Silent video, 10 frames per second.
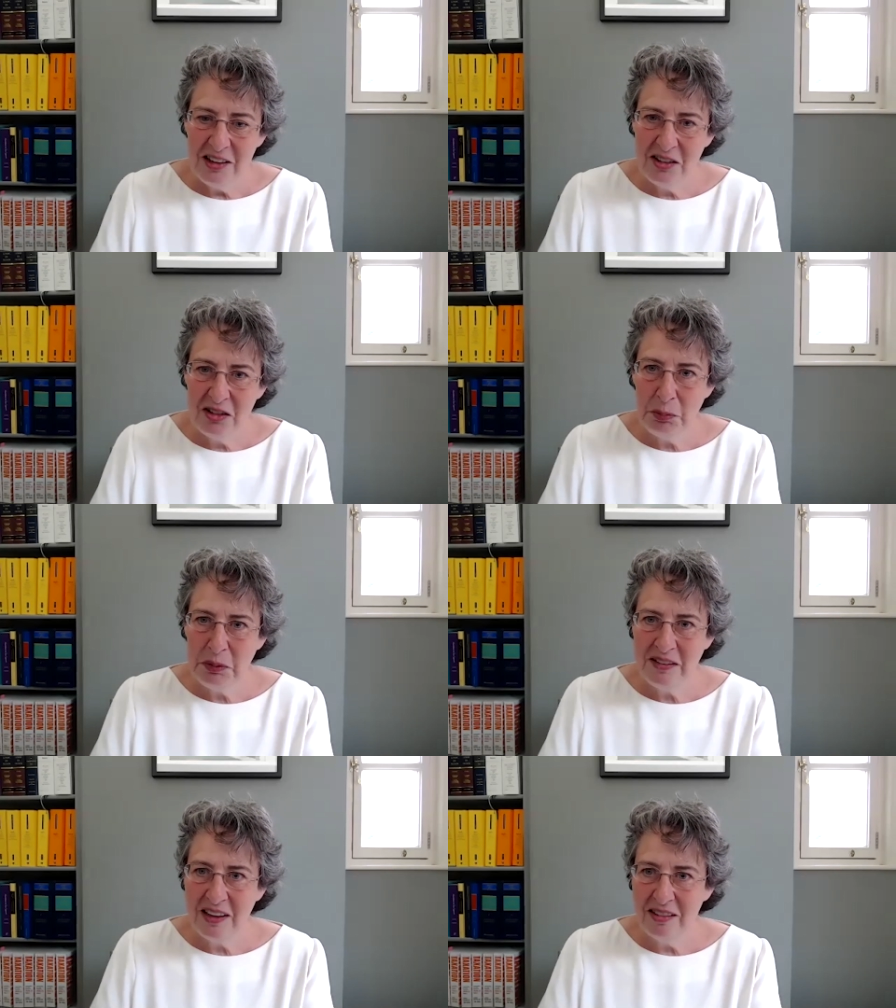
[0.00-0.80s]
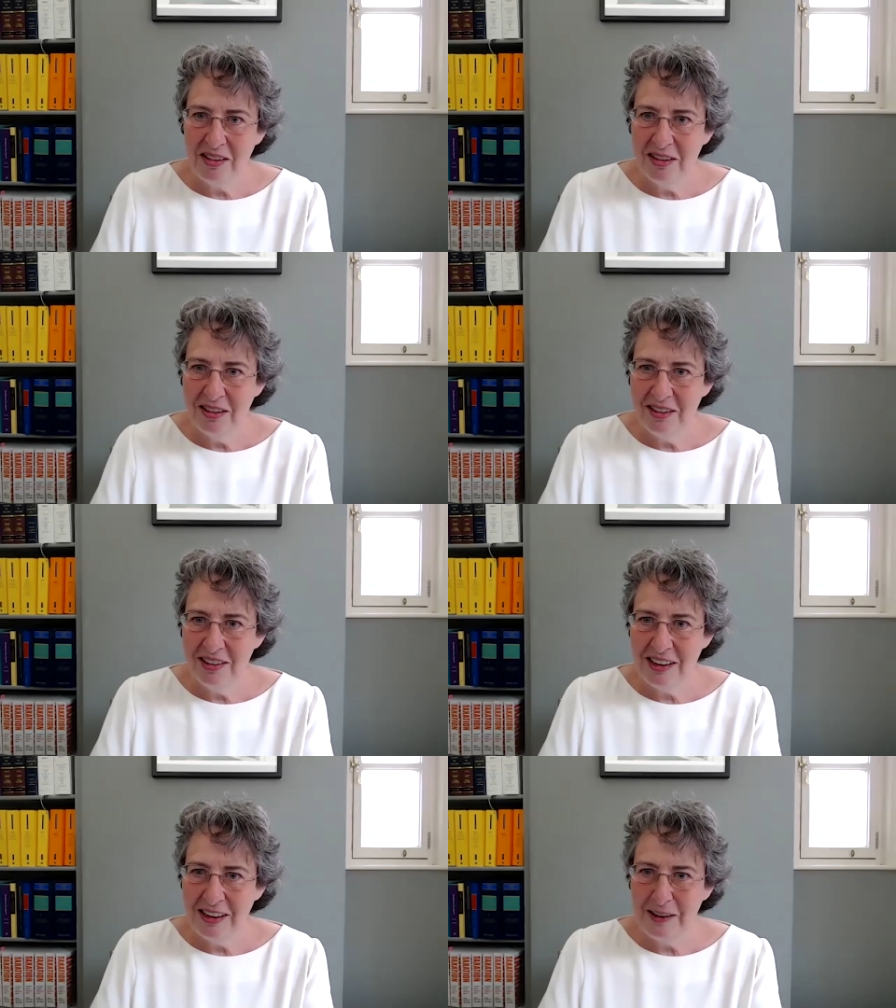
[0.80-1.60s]
two percent
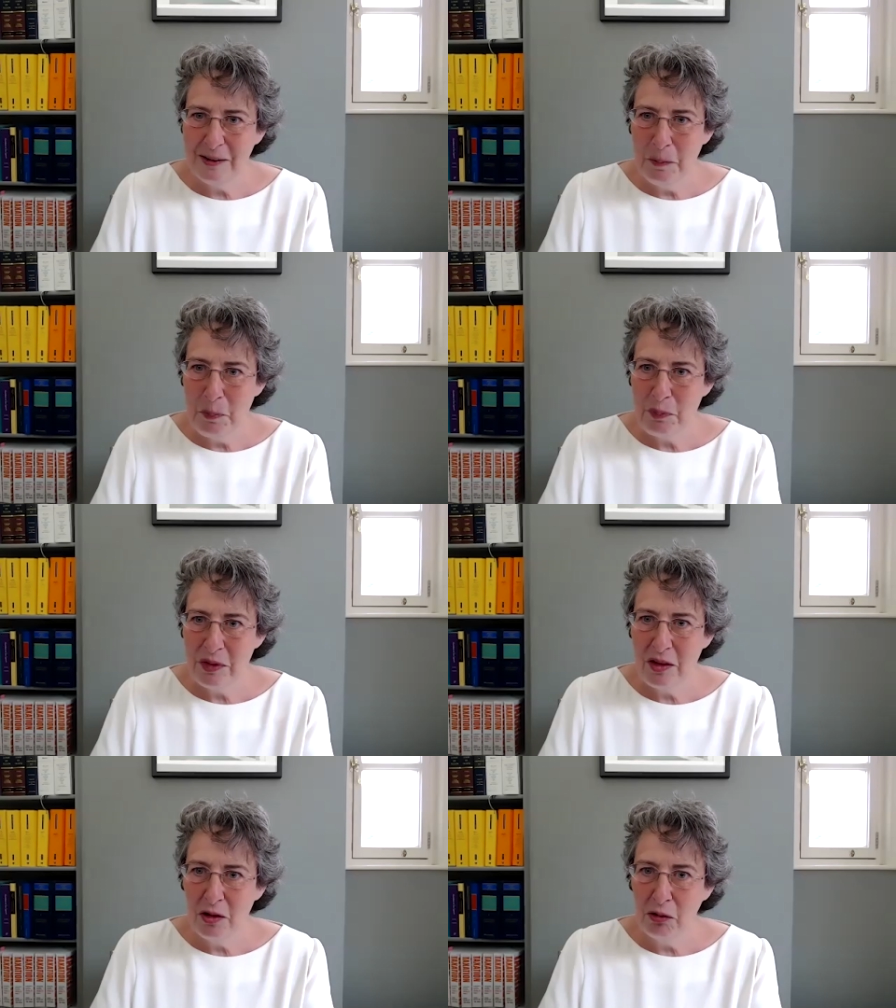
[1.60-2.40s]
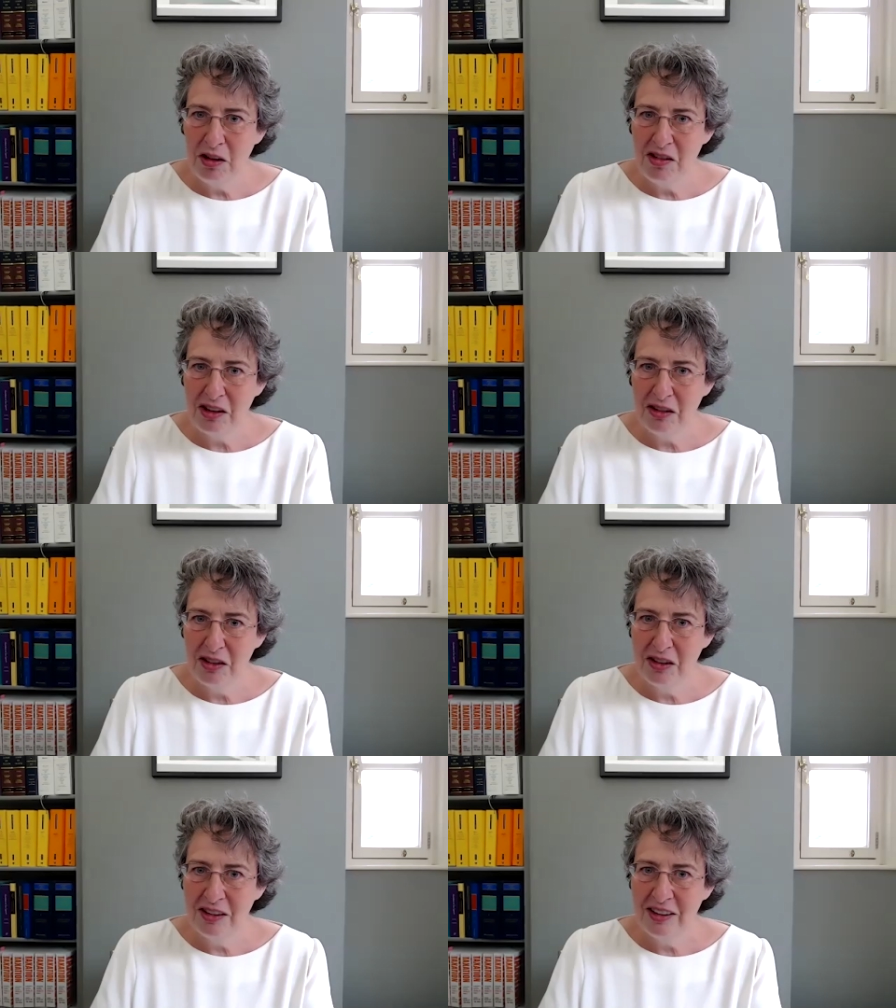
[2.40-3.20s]
uh,
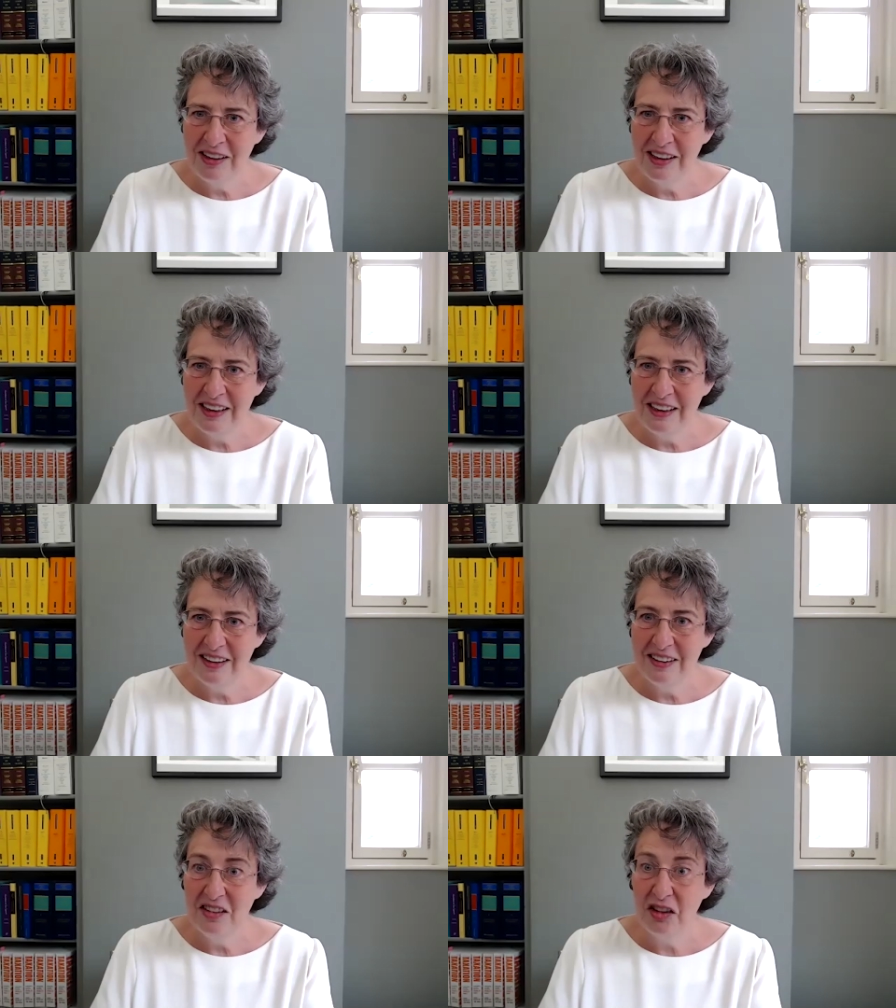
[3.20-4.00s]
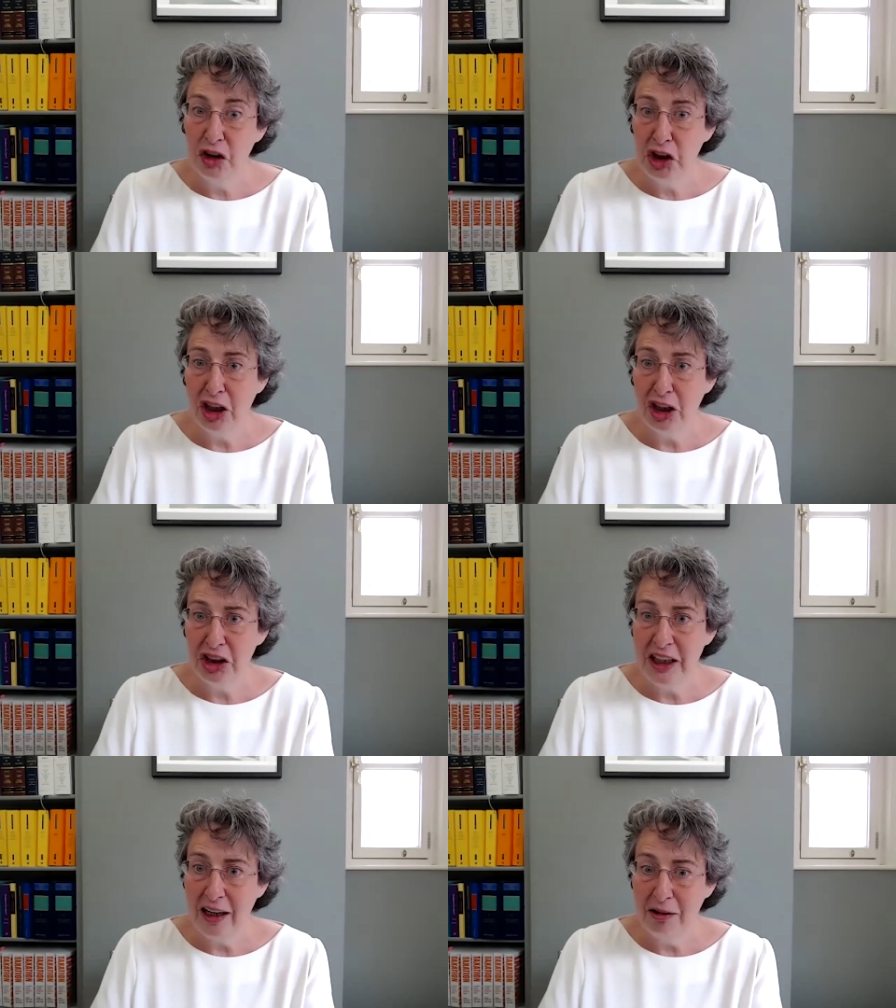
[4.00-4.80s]
non-resident uh,
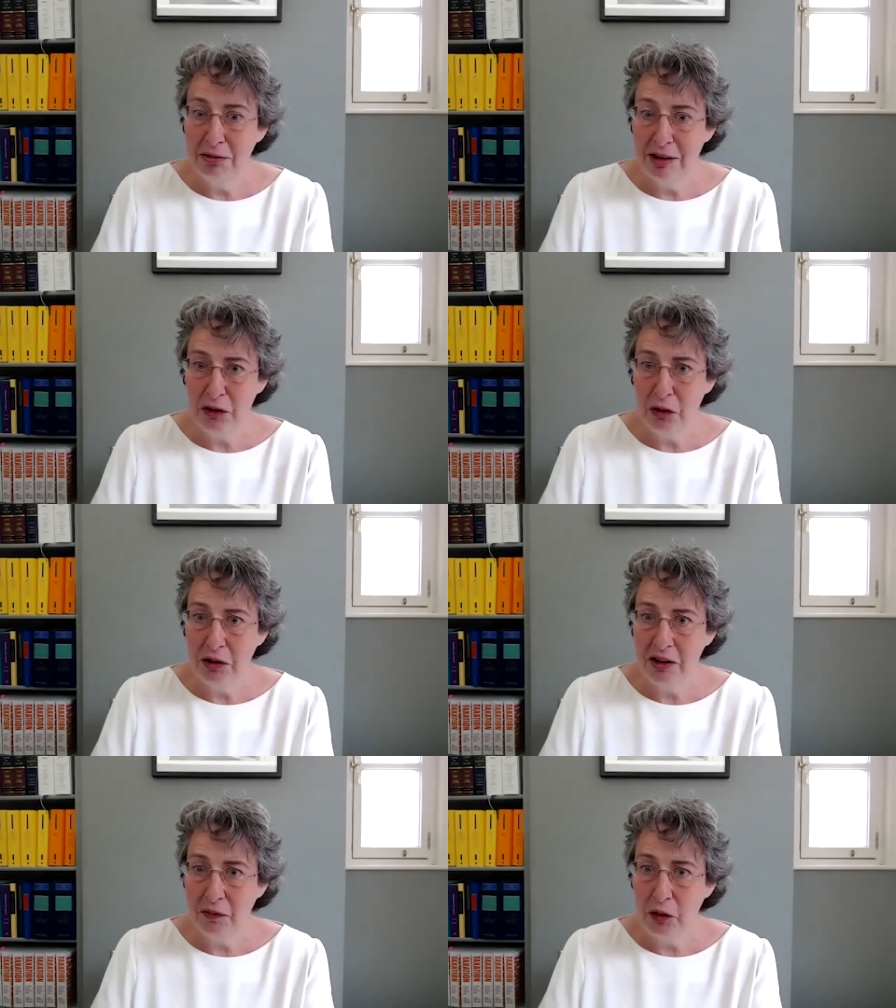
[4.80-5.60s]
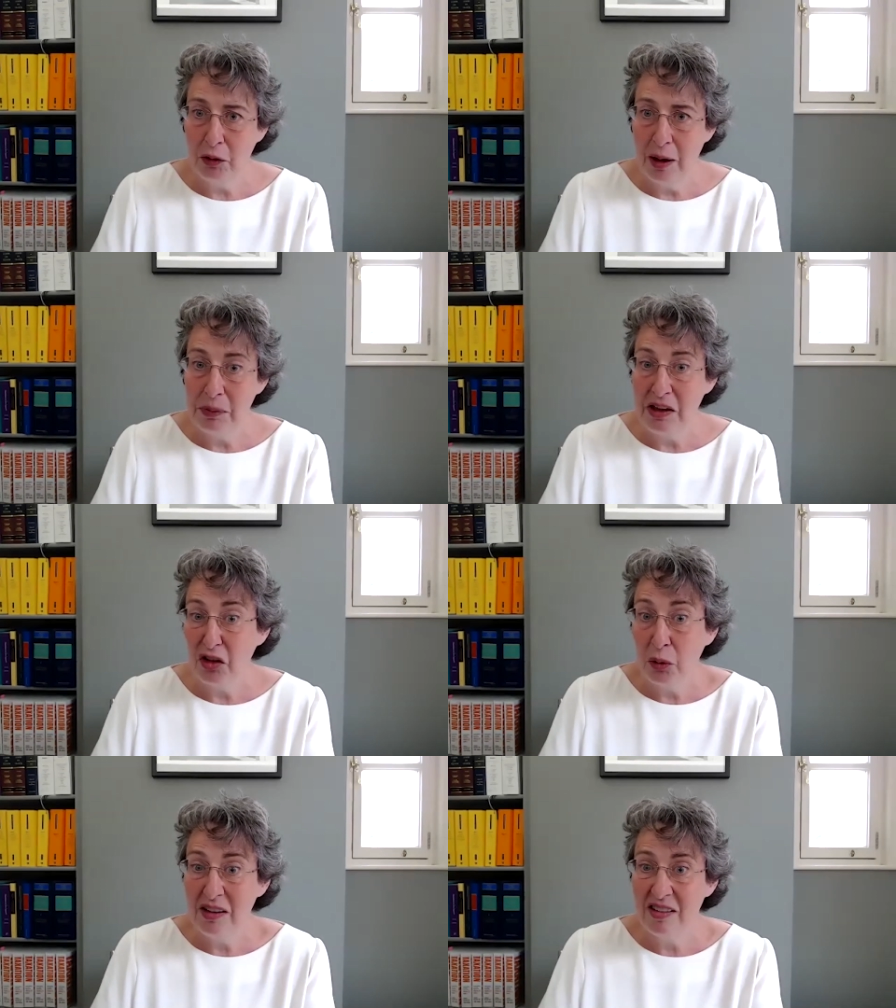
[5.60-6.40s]
surcharge now. If your if your company is
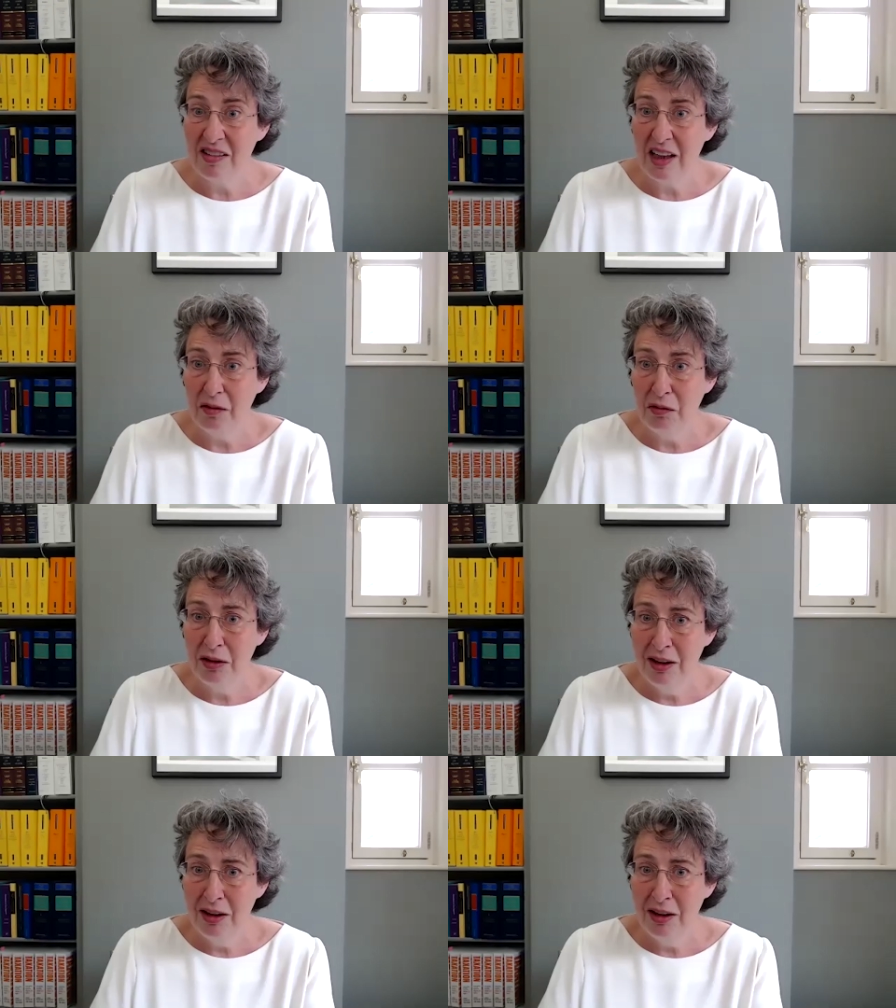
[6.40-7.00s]
acquisitive,